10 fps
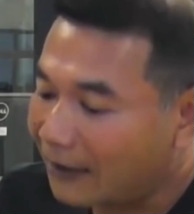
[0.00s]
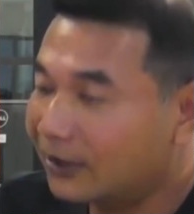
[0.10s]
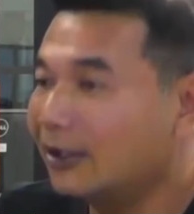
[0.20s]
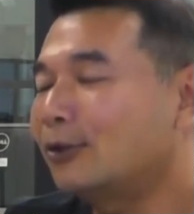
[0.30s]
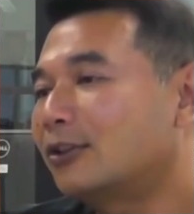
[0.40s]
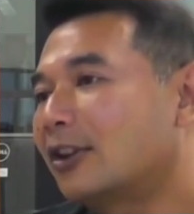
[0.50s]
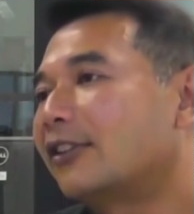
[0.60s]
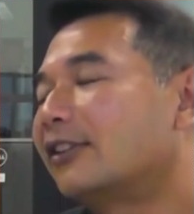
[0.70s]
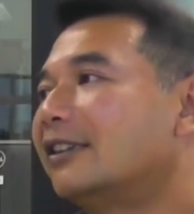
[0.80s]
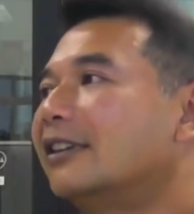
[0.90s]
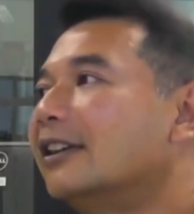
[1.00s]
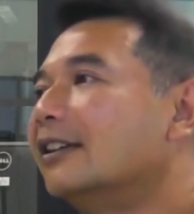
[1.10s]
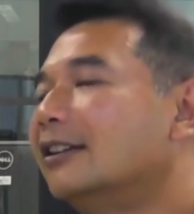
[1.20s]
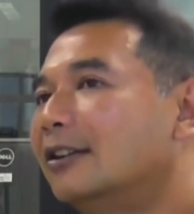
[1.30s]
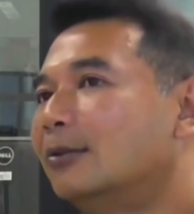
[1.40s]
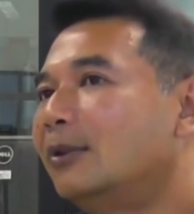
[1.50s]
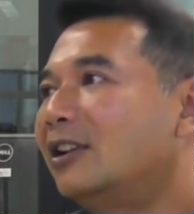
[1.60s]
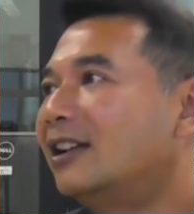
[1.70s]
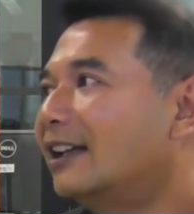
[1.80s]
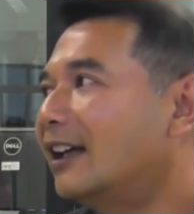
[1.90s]
After 2013, you know,
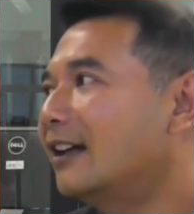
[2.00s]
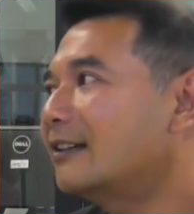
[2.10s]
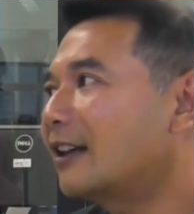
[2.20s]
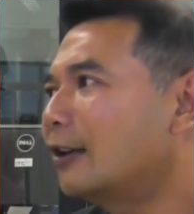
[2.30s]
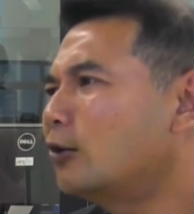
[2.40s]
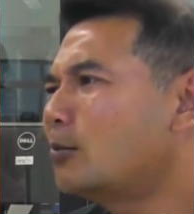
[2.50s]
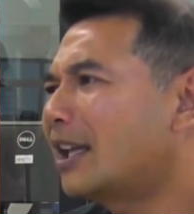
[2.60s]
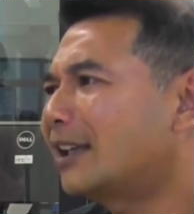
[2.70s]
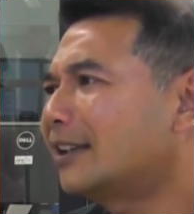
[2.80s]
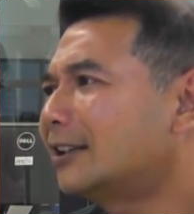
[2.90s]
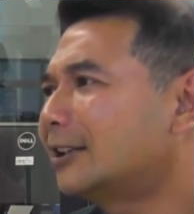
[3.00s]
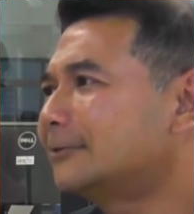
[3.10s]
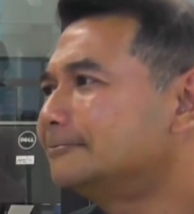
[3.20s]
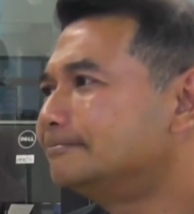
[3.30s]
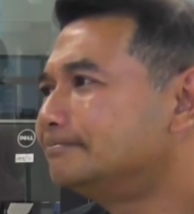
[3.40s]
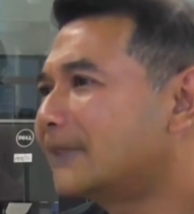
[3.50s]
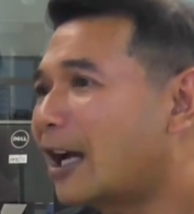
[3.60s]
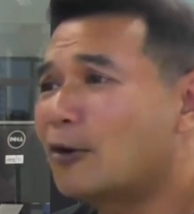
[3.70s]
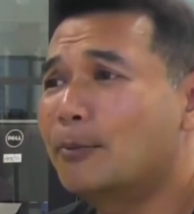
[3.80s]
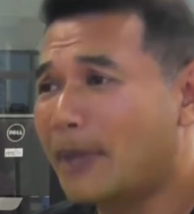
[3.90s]
we realized that no matter
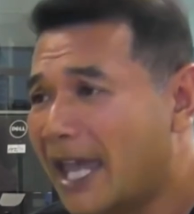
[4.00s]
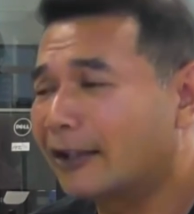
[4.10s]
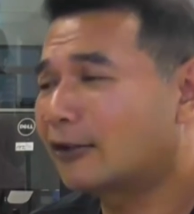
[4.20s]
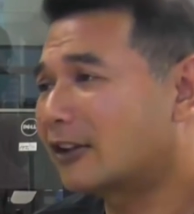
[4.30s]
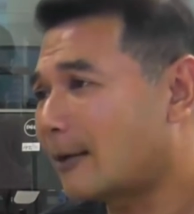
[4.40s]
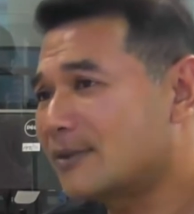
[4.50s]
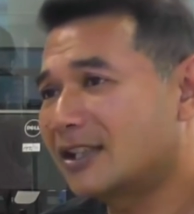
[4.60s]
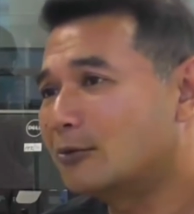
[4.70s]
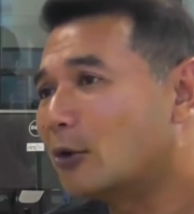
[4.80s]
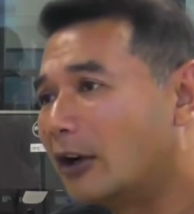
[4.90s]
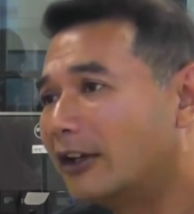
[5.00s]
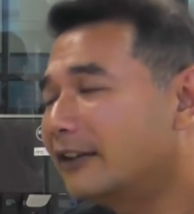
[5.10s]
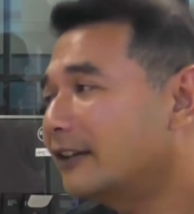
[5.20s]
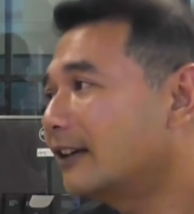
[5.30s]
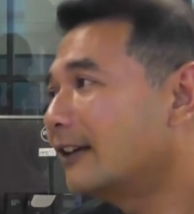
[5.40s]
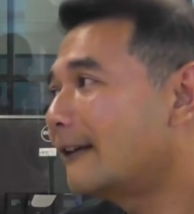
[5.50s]
how bad corruption was,